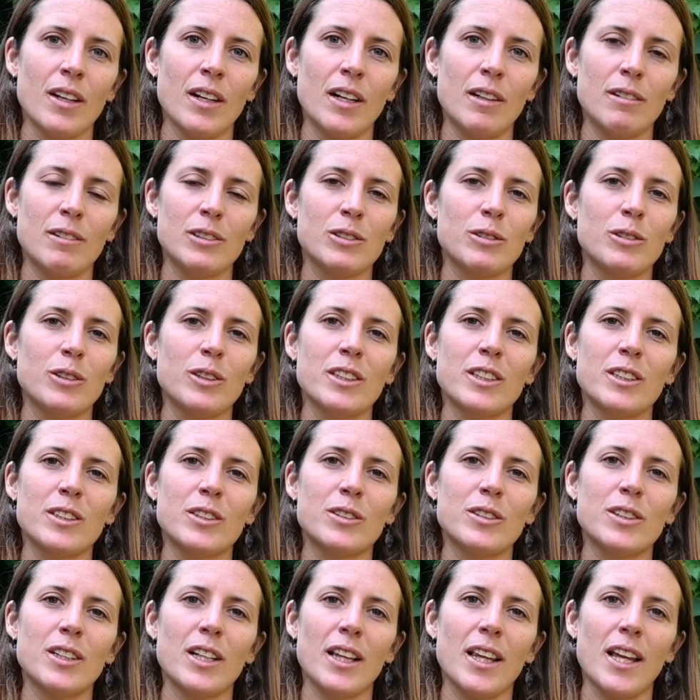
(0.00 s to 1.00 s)
I was walking
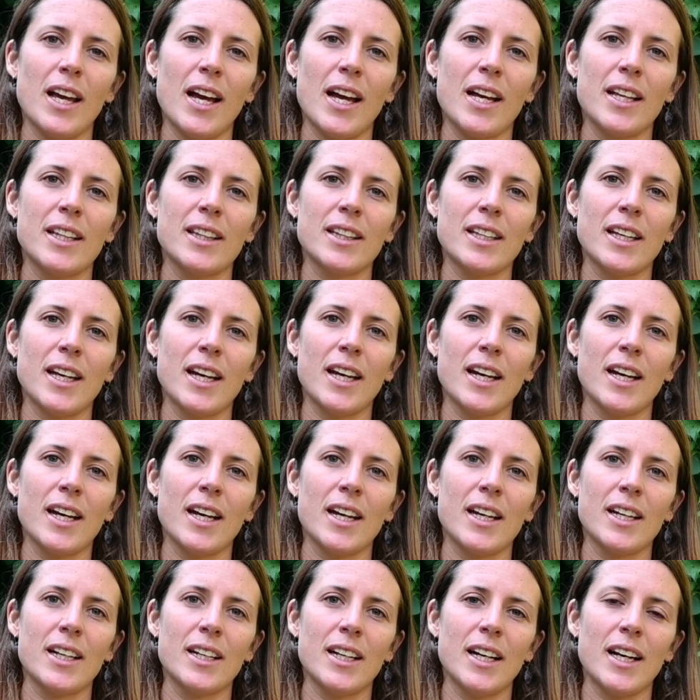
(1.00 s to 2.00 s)
through the land,
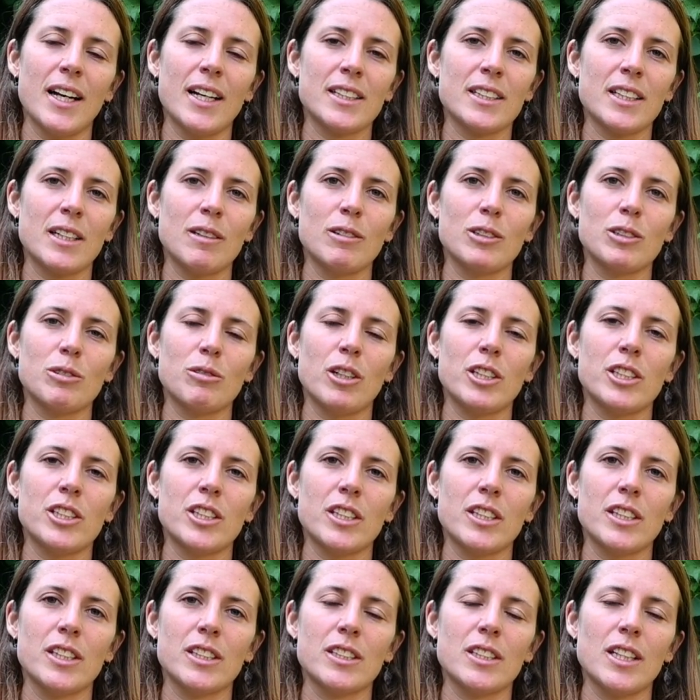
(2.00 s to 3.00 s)
and as I was
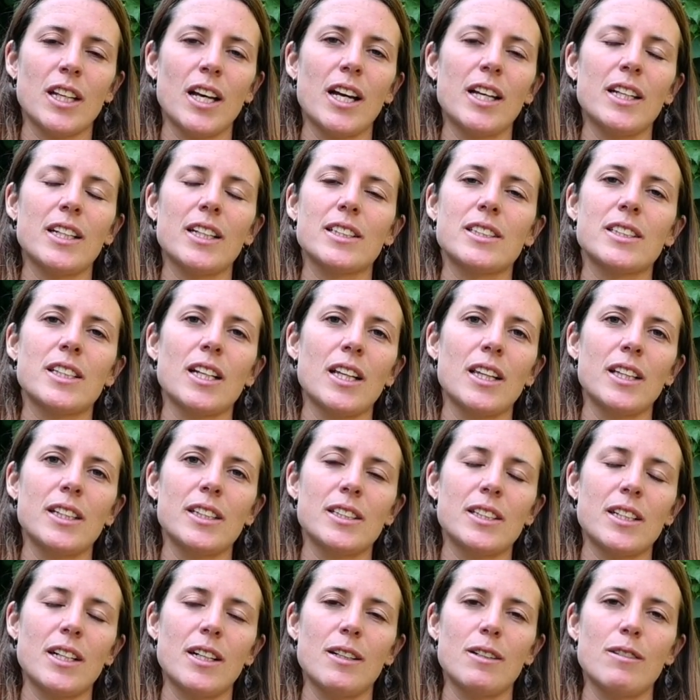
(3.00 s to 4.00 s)
watching this land, I suddenly
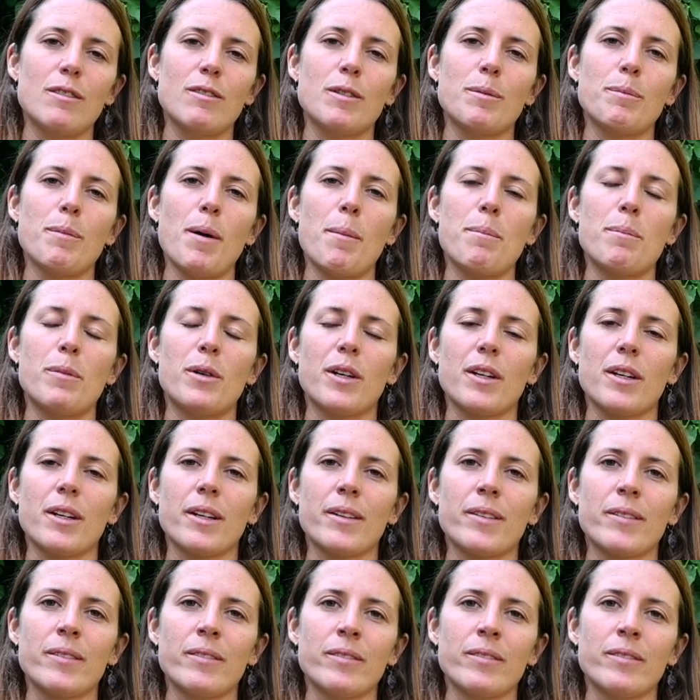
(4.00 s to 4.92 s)
started remembering